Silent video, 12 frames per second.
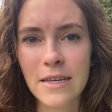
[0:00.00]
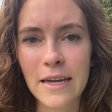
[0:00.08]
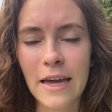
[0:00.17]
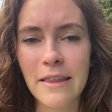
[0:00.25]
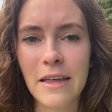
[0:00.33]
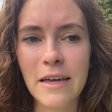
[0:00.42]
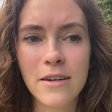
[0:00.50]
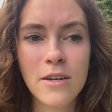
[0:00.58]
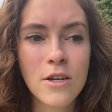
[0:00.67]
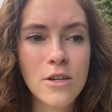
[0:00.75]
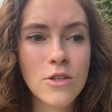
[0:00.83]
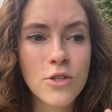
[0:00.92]
again, that
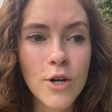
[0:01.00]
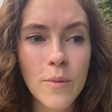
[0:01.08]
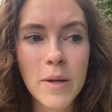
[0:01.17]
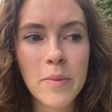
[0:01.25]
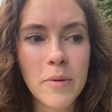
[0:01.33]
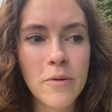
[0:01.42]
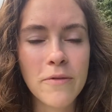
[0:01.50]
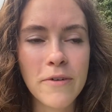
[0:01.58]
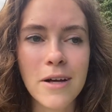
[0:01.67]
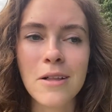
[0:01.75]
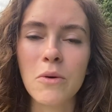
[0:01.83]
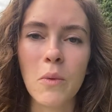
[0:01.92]
so many people
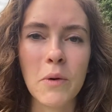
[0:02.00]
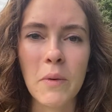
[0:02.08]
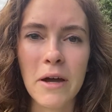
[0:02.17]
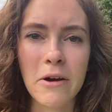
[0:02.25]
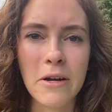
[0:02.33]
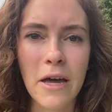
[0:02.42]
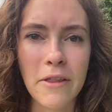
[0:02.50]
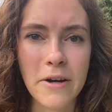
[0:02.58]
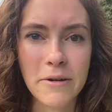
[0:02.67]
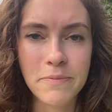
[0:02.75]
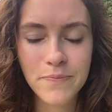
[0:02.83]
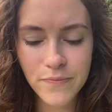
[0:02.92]
feel in one way or another.